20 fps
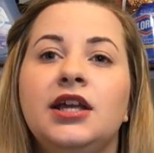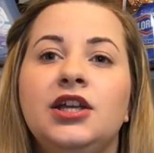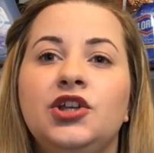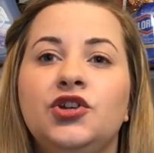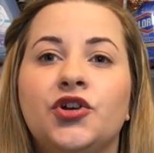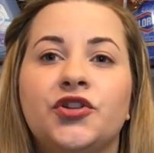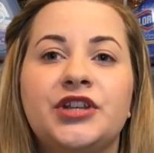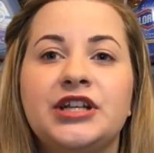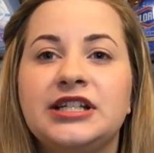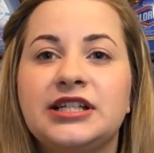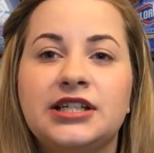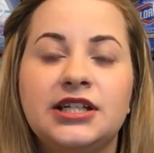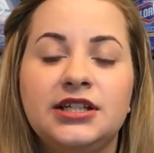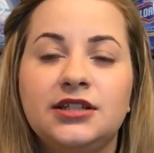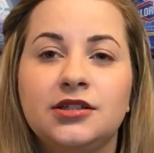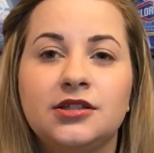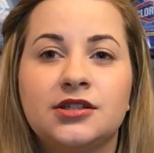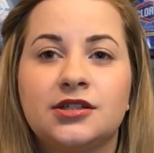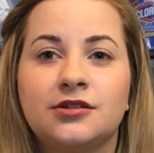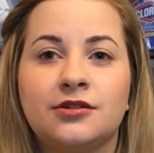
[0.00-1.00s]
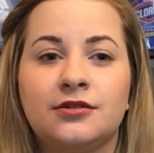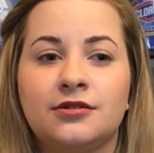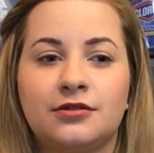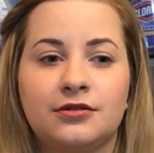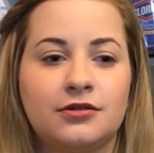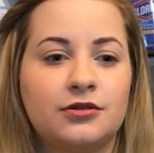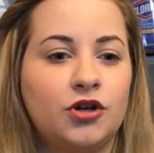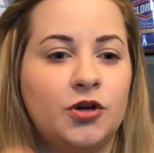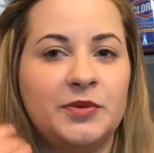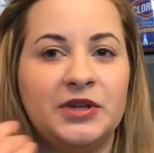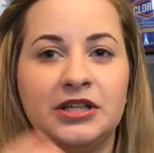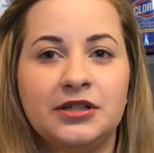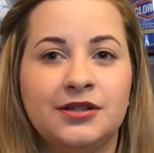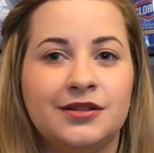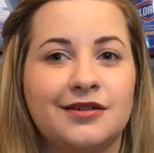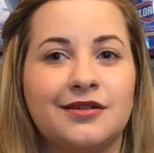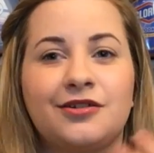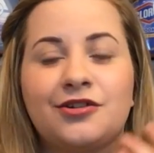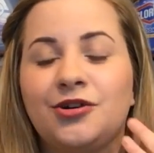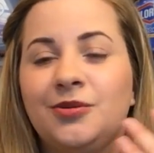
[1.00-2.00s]
You know, these deals come
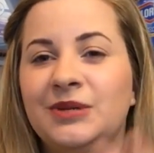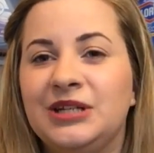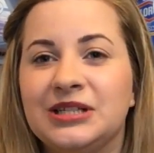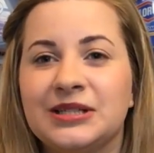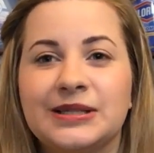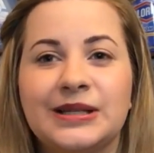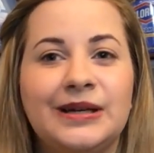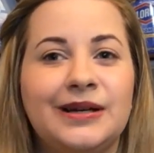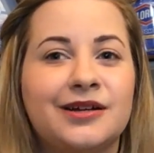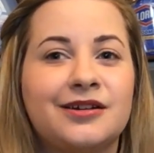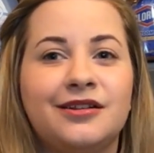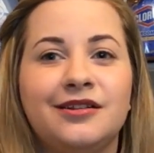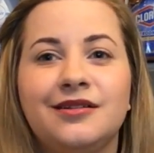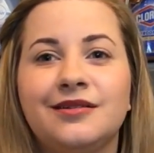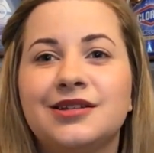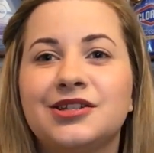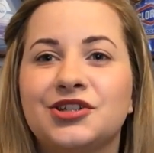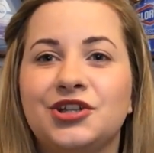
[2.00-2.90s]
in circles,